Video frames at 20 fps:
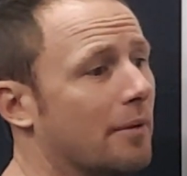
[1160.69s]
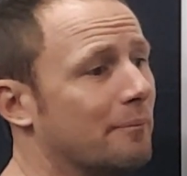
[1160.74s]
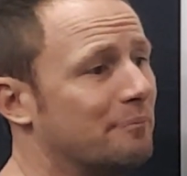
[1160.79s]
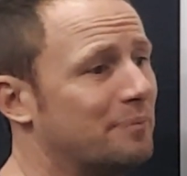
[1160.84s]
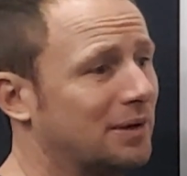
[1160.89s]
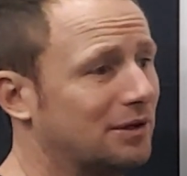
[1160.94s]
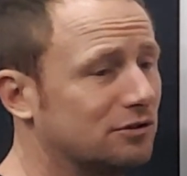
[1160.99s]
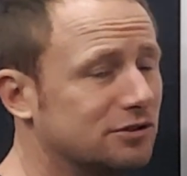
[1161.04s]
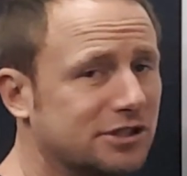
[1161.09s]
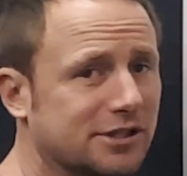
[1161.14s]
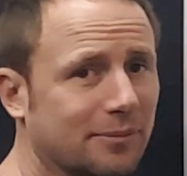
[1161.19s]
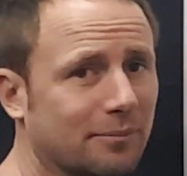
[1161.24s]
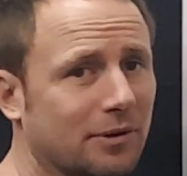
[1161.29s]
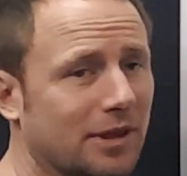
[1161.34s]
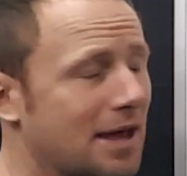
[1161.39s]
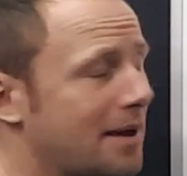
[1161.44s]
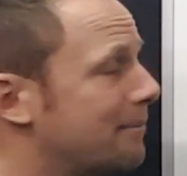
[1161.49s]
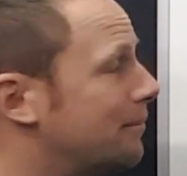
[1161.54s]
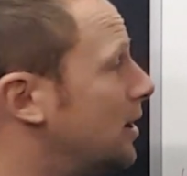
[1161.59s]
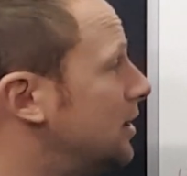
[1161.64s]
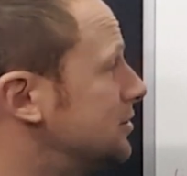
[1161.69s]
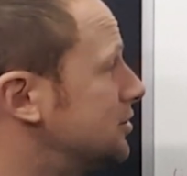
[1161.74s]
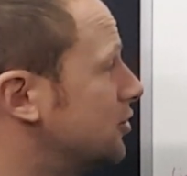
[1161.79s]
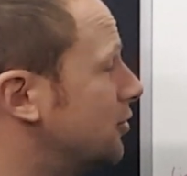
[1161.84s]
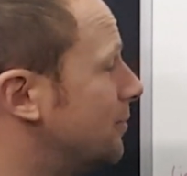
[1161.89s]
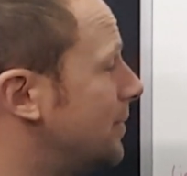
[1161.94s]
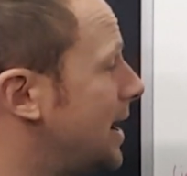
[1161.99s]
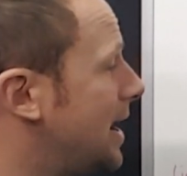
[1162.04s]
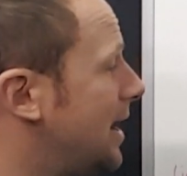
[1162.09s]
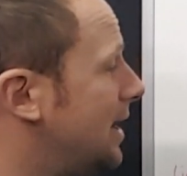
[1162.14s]
build some of that muscle
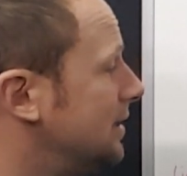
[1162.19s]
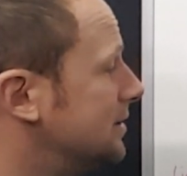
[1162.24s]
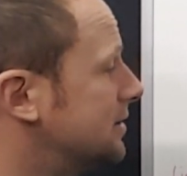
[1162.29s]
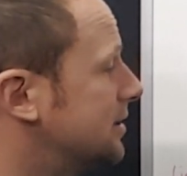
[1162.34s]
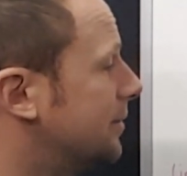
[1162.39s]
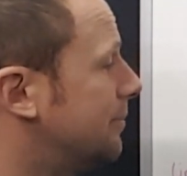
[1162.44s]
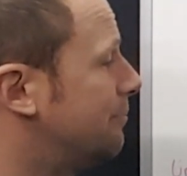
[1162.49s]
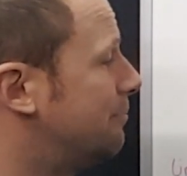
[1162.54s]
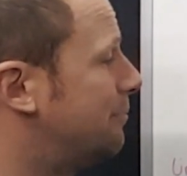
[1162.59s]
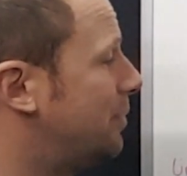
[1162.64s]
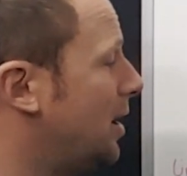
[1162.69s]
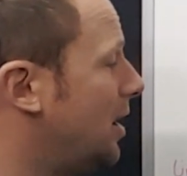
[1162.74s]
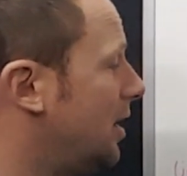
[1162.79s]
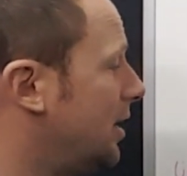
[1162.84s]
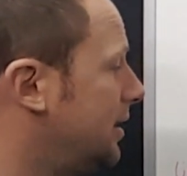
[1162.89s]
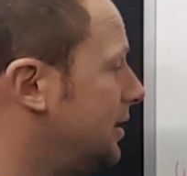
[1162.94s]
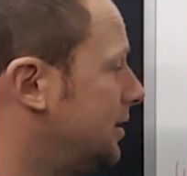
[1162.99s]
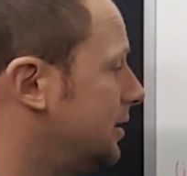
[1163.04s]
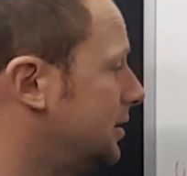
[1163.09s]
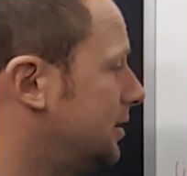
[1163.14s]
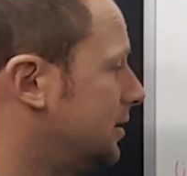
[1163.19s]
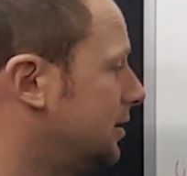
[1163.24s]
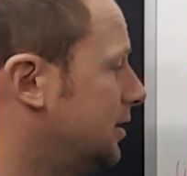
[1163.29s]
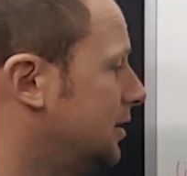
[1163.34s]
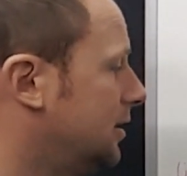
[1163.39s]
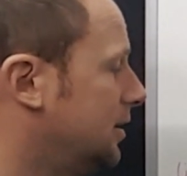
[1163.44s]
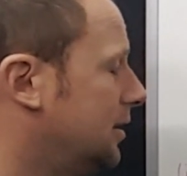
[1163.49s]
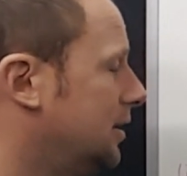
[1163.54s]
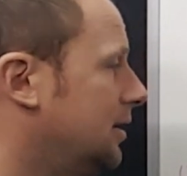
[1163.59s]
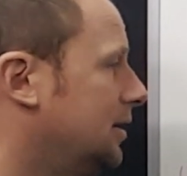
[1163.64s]
mass, but
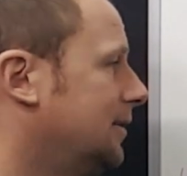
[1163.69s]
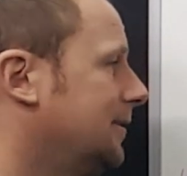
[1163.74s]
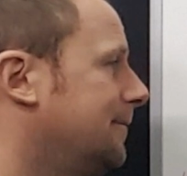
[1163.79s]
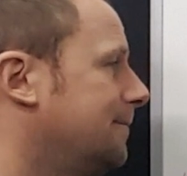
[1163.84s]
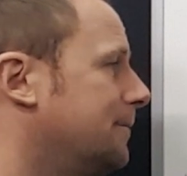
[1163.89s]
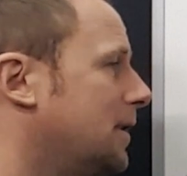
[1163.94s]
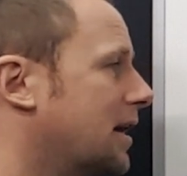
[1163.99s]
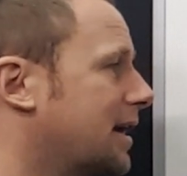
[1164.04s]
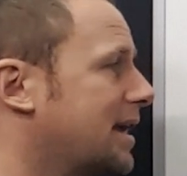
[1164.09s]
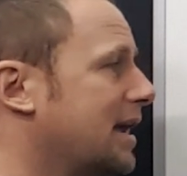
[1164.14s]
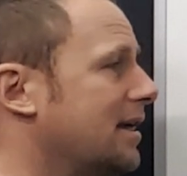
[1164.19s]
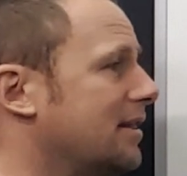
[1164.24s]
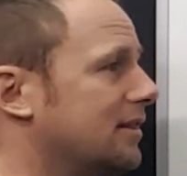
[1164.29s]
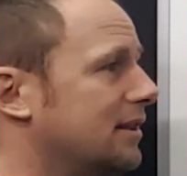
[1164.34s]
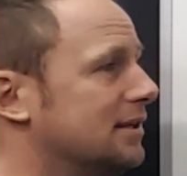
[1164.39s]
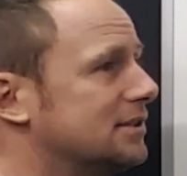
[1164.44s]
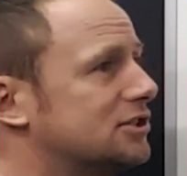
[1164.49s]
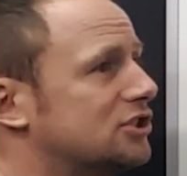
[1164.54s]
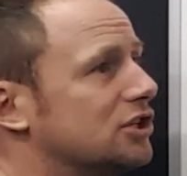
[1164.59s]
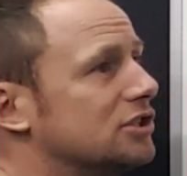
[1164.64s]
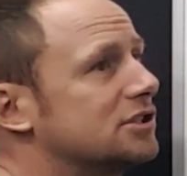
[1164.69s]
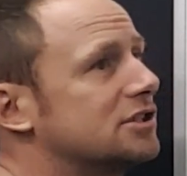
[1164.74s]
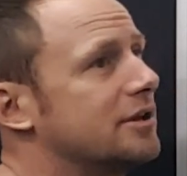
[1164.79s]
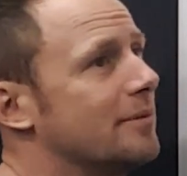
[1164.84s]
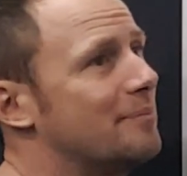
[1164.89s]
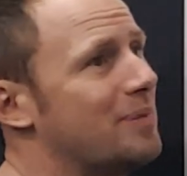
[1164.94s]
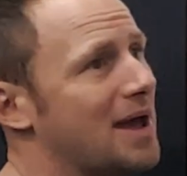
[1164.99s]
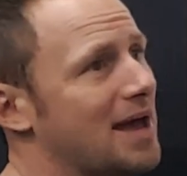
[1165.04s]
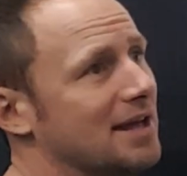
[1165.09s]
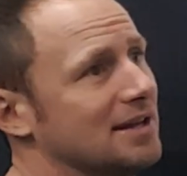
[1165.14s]
again, this just
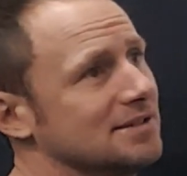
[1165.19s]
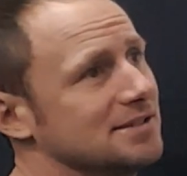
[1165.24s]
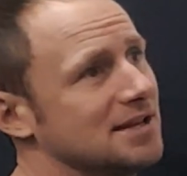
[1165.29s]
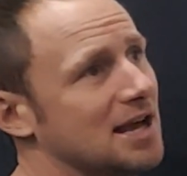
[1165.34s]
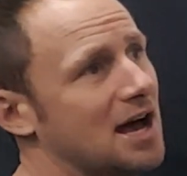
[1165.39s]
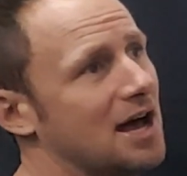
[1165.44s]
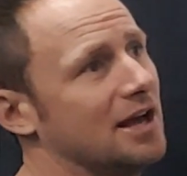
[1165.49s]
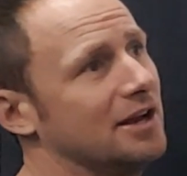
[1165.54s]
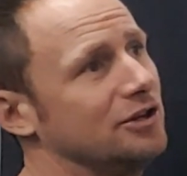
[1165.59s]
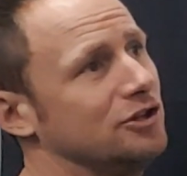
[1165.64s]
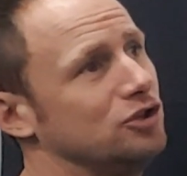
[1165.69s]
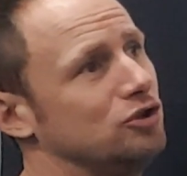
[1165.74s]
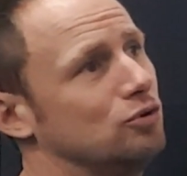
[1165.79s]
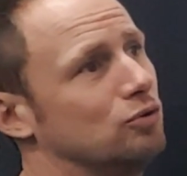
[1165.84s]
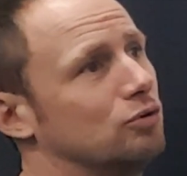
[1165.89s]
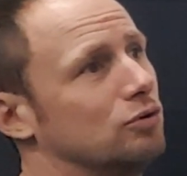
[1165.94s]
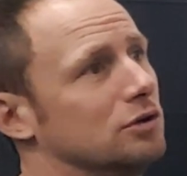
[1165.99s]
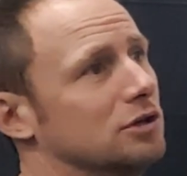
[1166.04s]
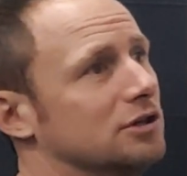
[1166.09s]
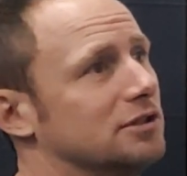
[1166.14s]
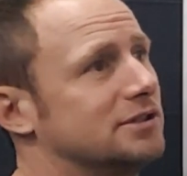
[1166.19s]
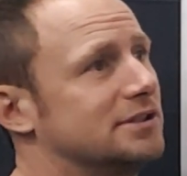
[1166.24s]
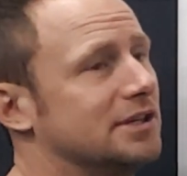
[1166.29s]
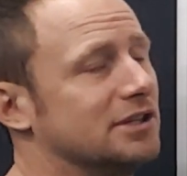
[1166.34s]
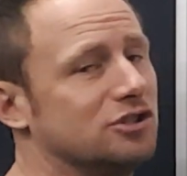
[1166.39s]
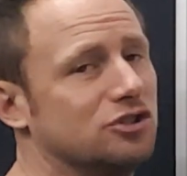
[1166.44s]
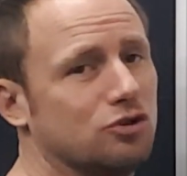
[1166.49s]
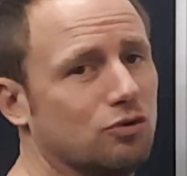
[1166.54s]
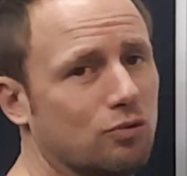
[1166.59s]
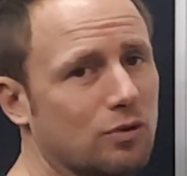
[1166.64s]
depends on your
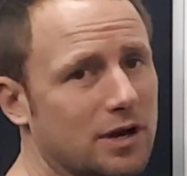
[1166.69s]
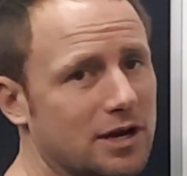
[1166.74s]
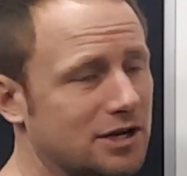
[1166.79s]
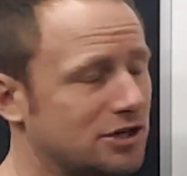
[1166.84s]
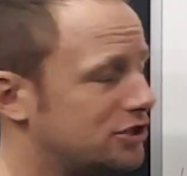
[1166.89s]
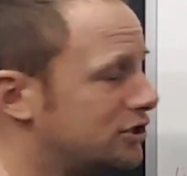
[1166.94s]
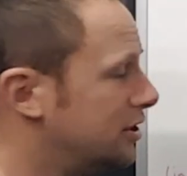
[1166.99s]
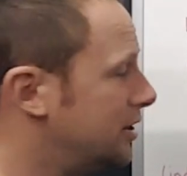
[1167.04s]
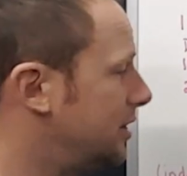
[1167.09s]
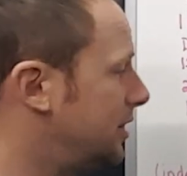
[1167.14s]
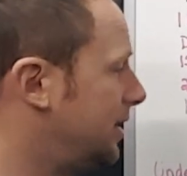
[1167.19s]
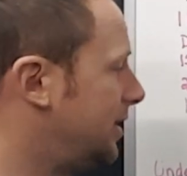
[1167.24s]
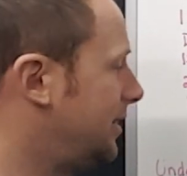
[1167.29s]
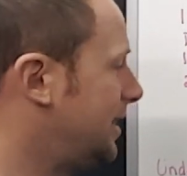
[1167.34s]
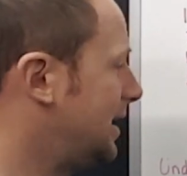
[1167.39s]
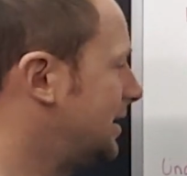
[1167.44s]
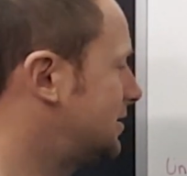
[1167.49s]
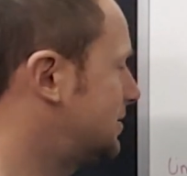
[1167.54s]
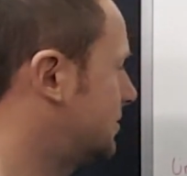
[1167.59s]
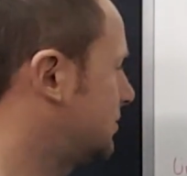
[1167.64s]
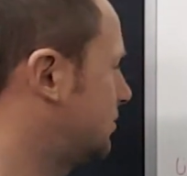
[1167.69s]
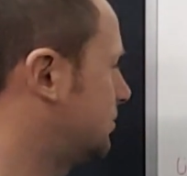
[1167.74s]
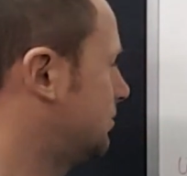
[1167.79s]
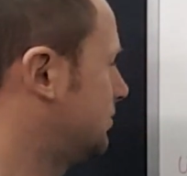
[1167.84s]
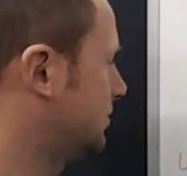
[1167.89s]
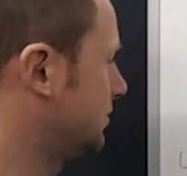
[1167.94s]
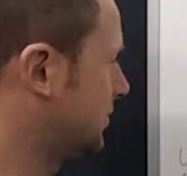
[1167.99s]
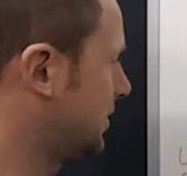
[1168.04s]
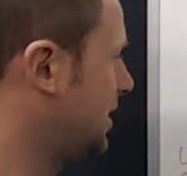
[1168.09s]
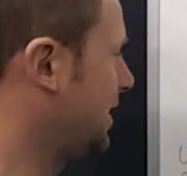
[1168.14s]
situation, and that's
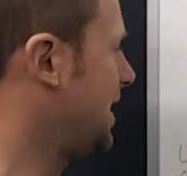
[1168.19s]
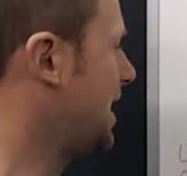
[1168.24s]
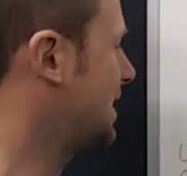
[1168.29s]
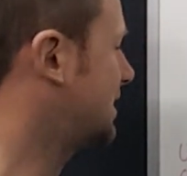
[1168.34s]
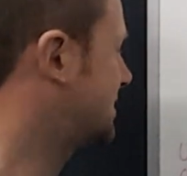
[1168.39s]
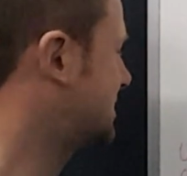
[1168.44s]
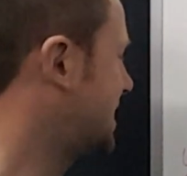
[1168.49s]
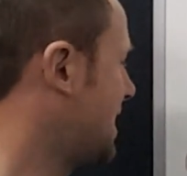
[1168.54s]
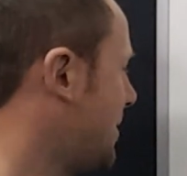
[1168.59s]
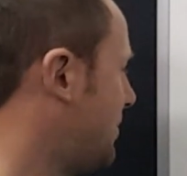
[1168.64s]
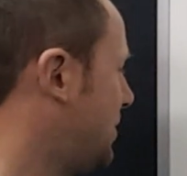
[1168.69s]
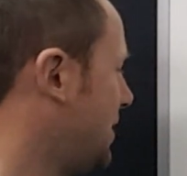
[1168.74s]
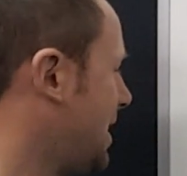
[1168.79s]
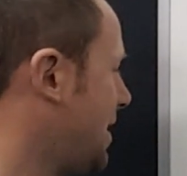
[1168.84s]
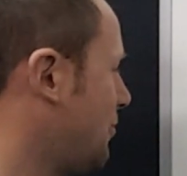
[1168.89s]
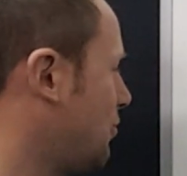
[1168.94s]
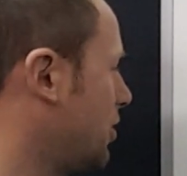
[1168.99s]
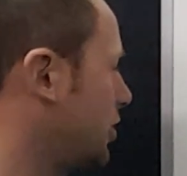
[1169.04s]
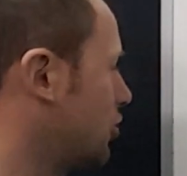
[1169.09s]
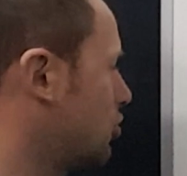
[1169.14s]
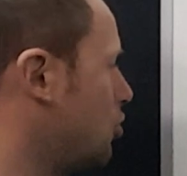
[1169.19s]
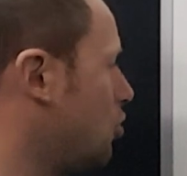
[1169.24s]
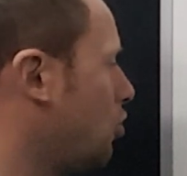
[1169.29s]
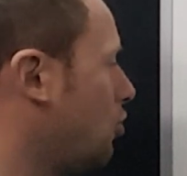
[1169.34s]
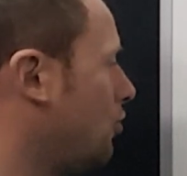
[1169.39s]
the next step that I want to go